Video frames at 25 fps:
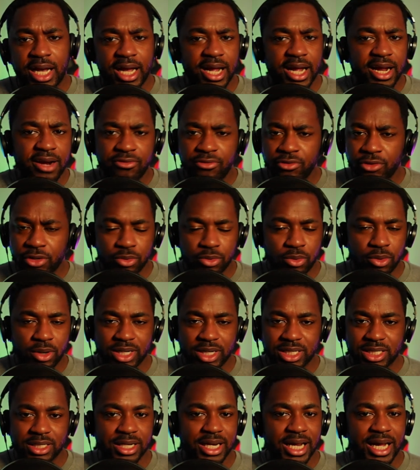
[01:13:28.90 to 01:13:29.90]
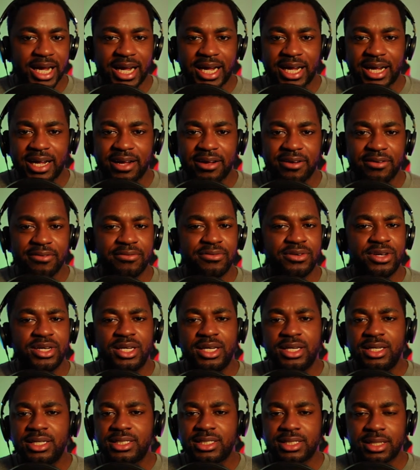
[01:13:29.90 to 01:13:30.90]
everyone's going to have
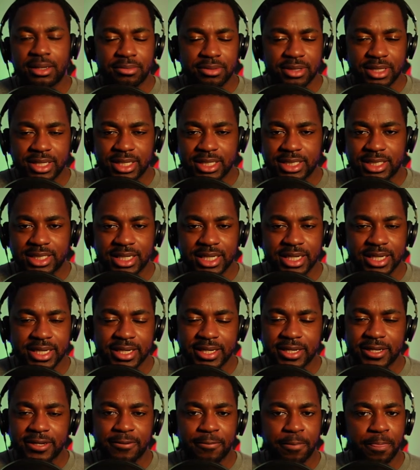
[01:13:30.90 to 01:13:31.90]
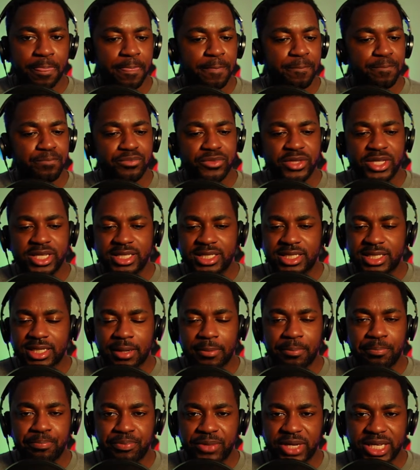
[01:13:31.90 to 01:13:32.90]
something to say,
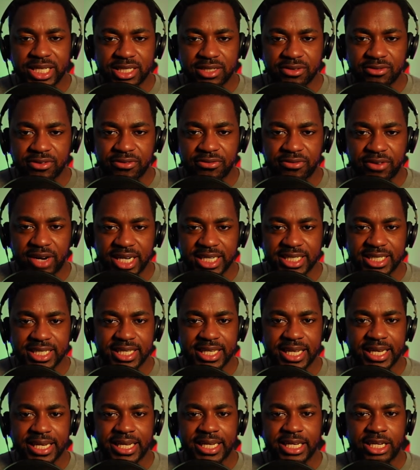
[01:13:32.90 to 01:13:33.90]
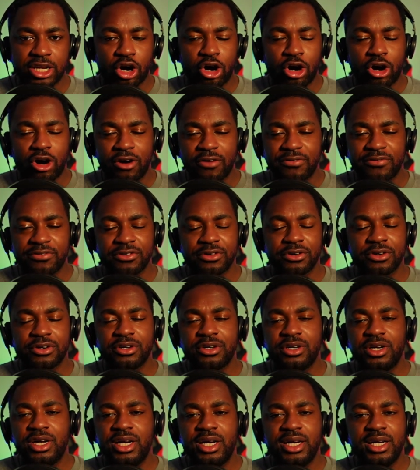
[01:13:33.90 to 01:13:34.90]
some piece of advice that they need to
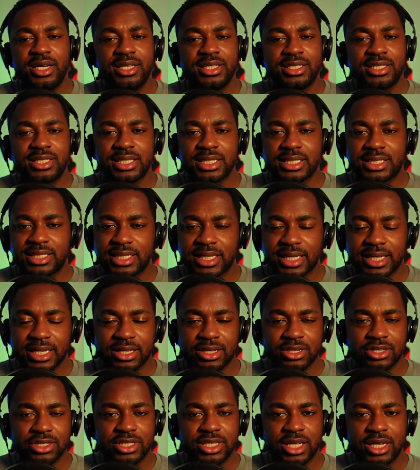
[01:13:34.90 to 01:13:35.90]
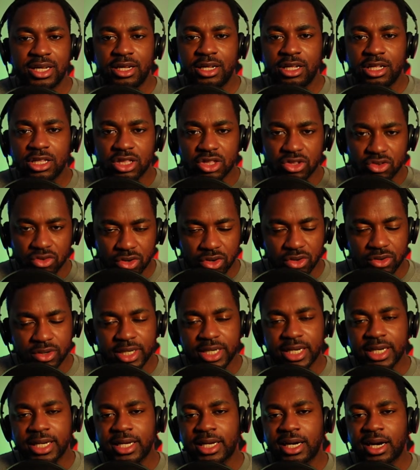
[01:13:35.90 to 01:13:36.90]
offer to sailors. Throw
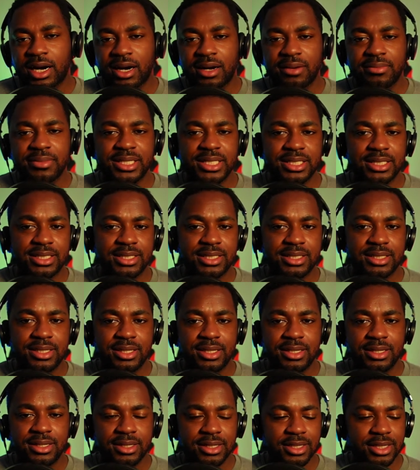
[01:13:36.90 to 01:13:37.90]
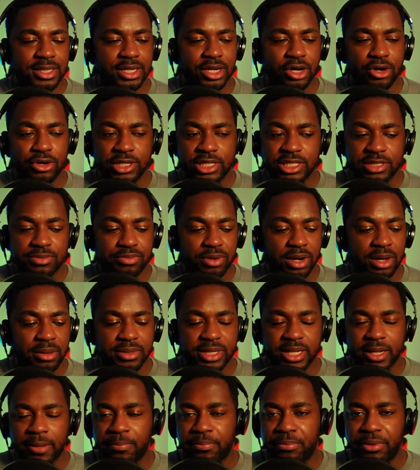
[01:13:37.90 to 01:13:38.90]
it in the comments. no, there's
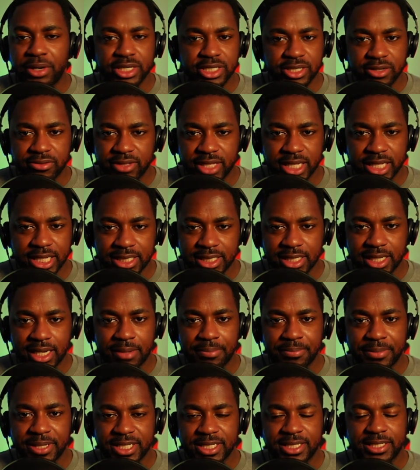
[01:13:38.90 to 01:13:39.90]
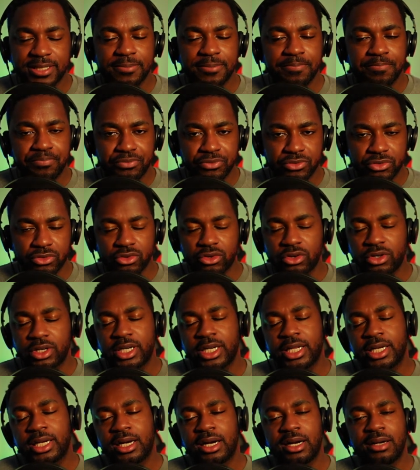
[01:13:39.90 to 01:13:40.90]
probably a bunch of things that I missed. Throw it
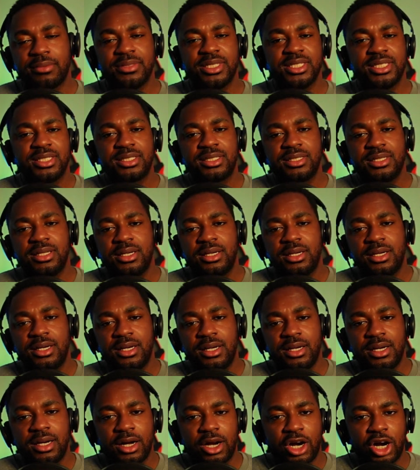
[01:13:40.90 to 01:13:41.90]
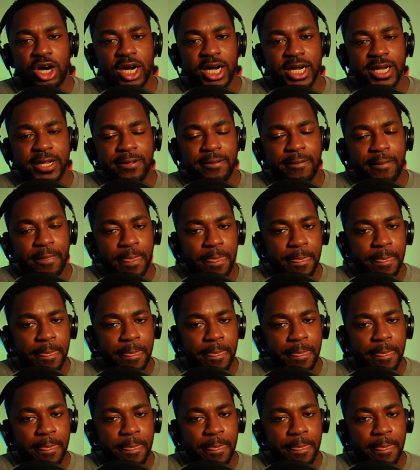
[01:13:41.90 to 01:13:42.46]
in the comments. All right.